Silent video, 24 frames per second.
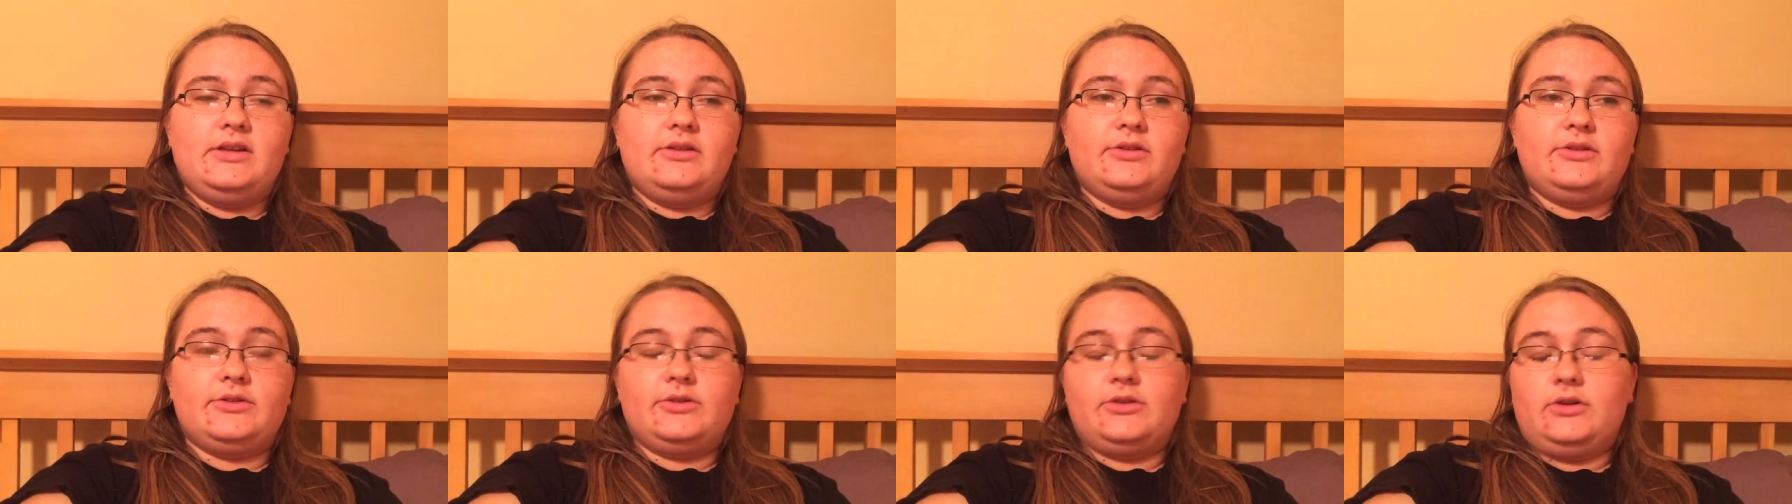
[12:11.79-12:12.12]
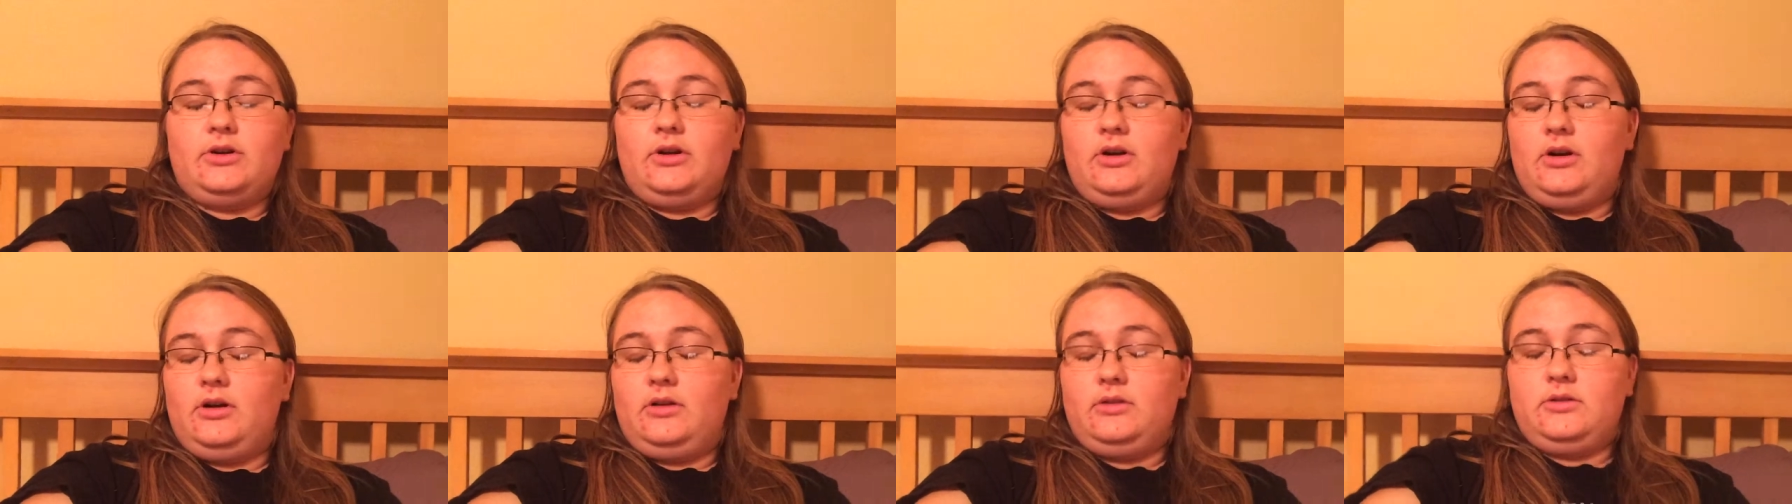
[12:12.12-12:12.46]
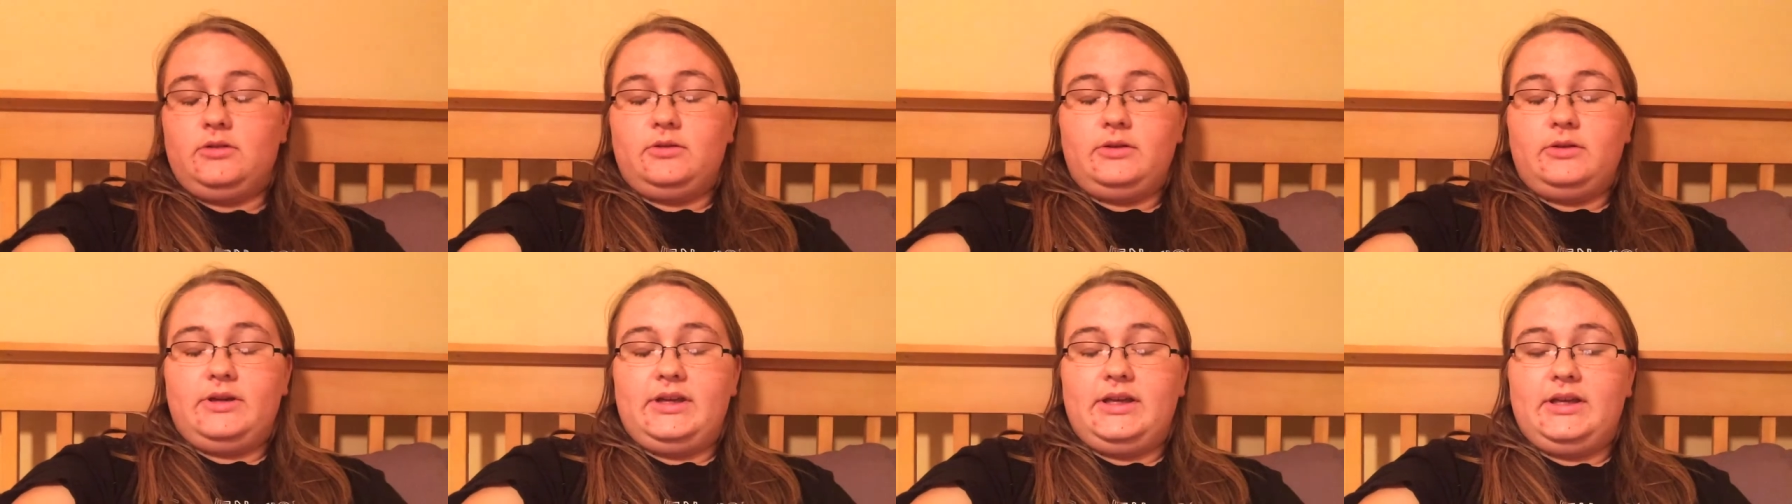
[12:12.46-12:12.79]
they're all
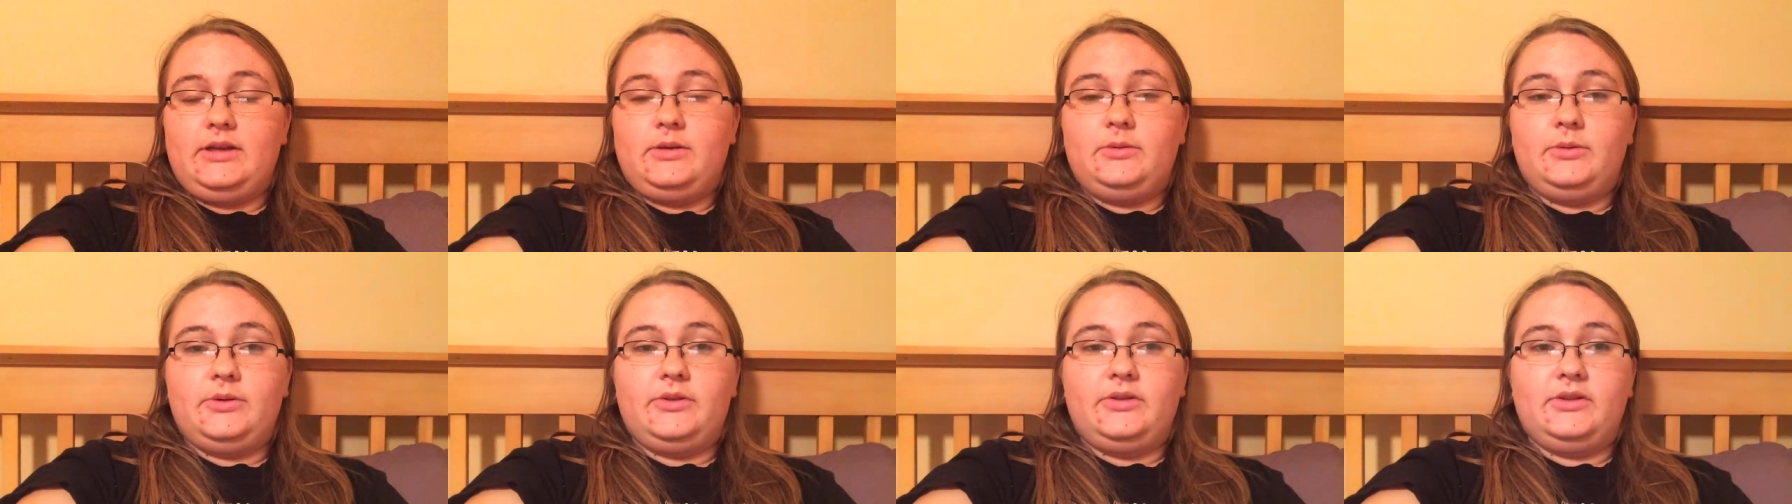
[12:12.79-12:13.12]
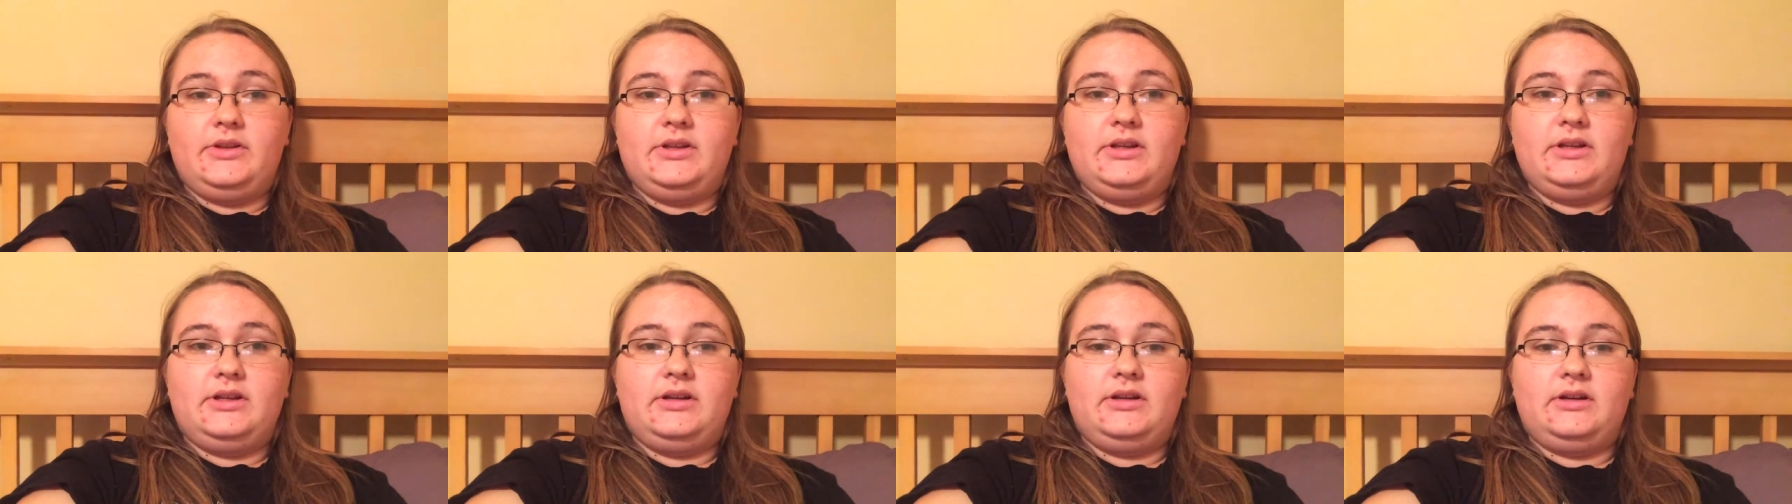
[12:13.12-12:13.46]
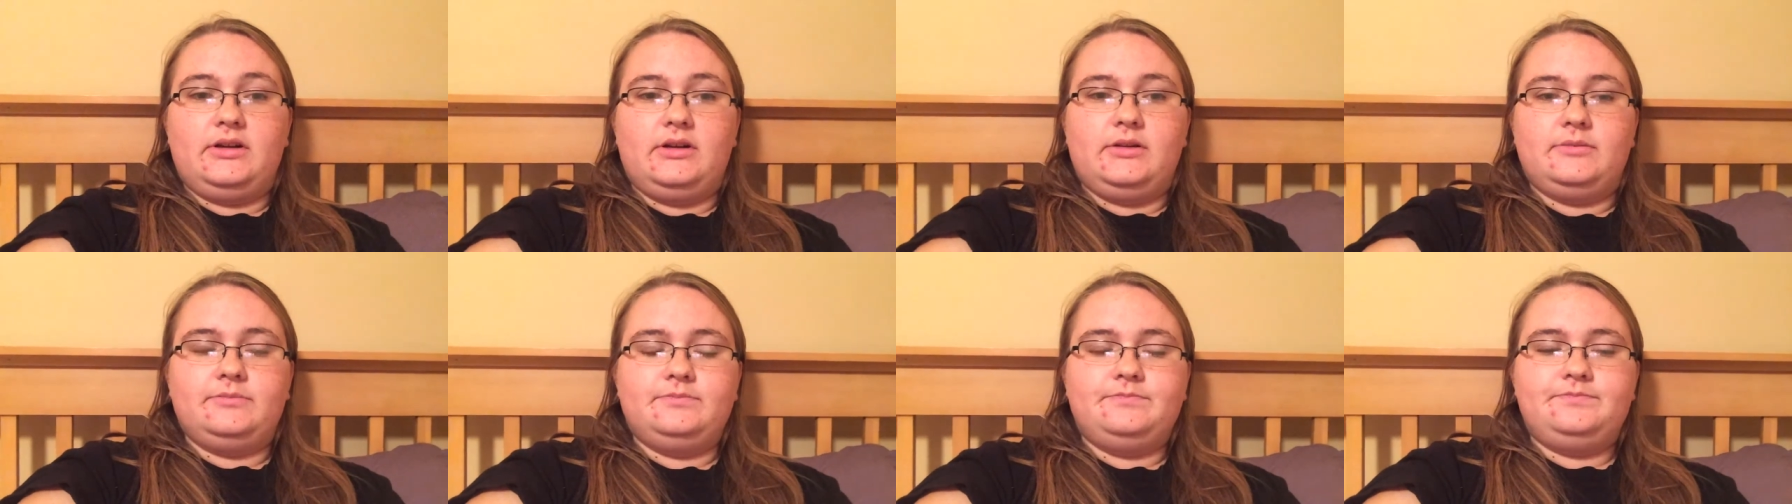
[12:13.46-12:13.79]
okay with it
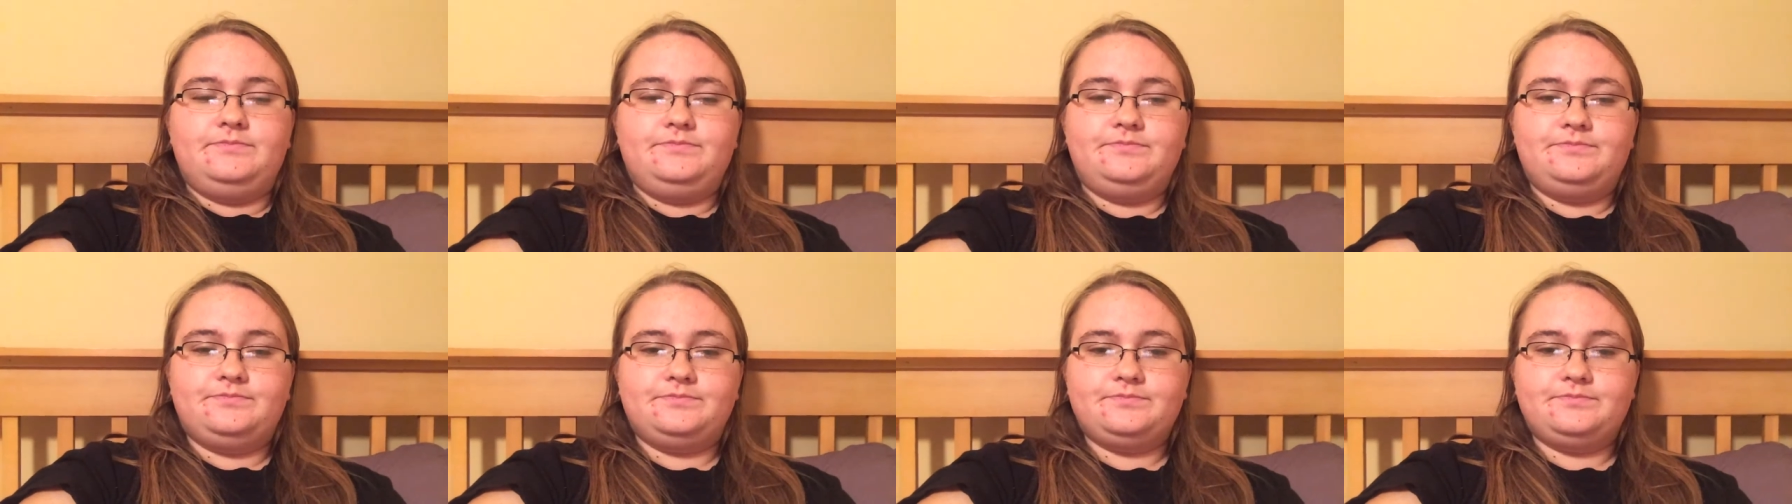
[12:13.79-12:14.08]
um,